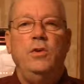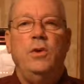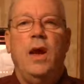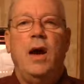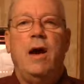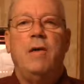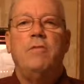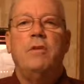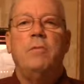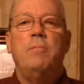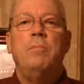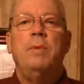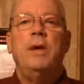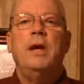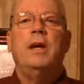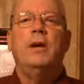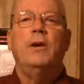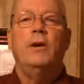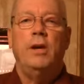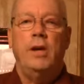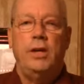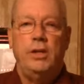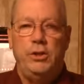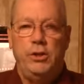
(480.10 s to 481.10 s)
you have a
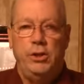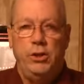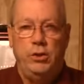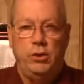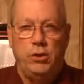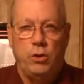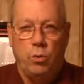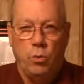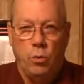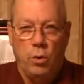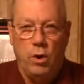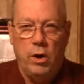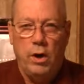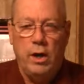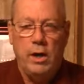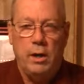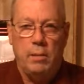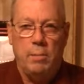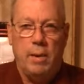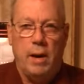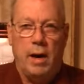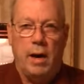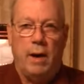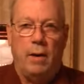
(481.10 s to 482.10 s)
bigger issue to worry
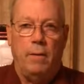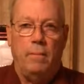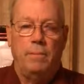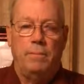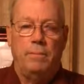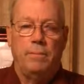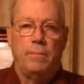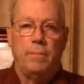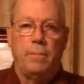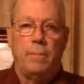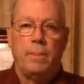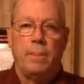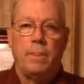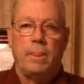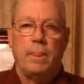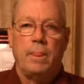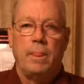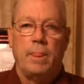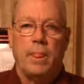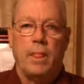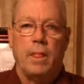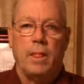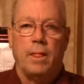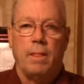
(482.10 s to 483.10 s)
about.
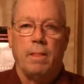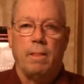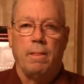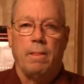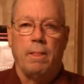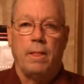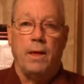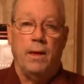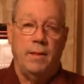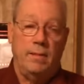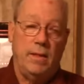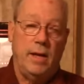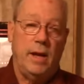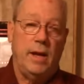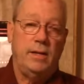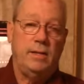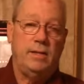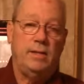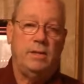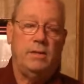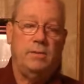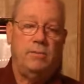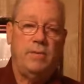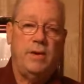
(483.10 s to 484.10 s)
And
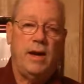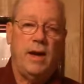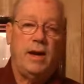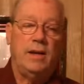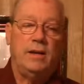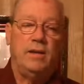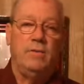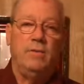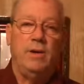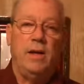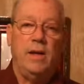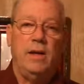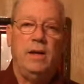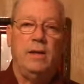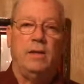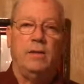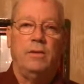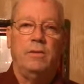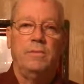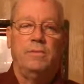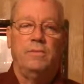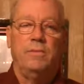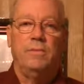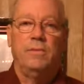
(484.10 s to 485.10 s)
that's the fact of hell,
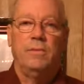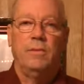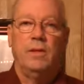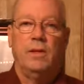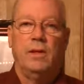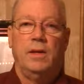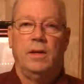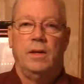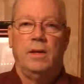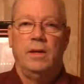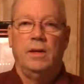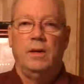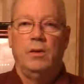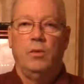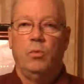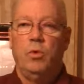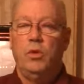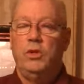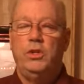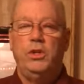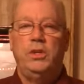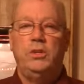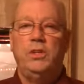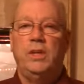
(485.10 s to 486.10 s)

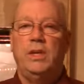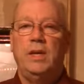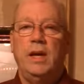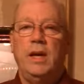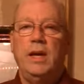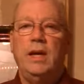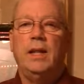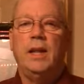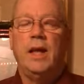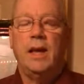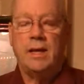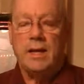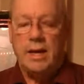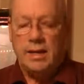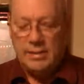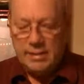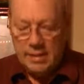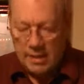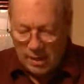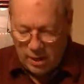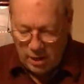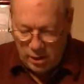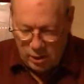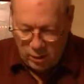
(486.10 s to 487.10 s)
which is, again, like I
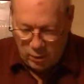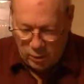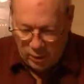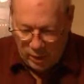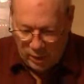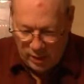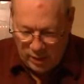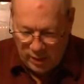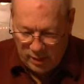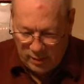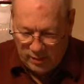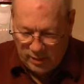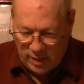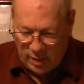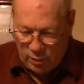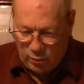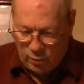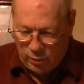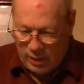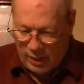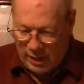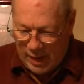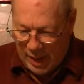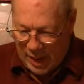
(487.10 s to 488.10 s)
tell you, it is a
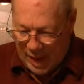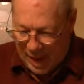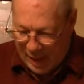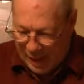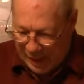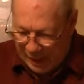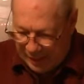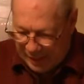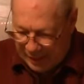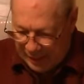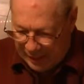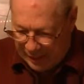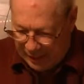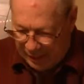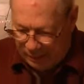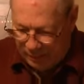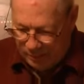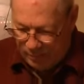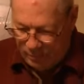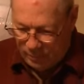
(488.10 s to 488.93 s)
reality.